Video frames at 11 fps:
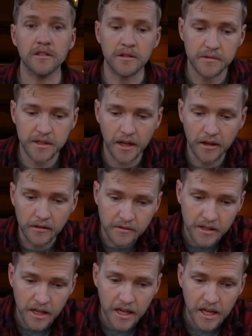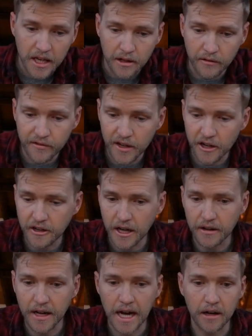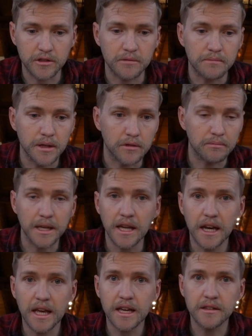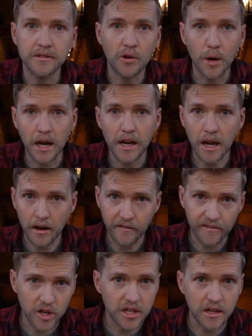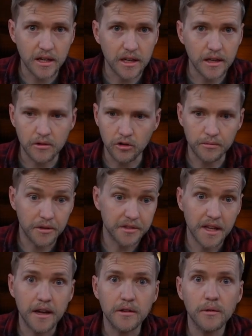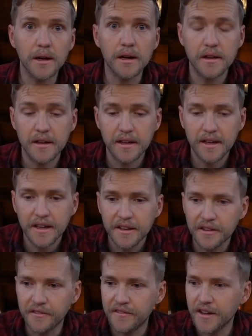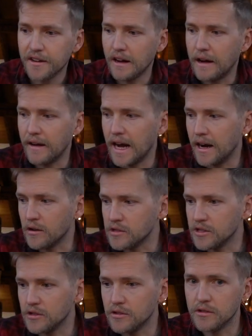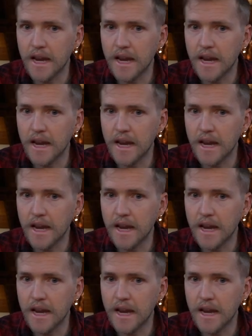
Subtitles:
themselves. You figure out how to build belays quickly and efficiently almost anywhere. You figure out how to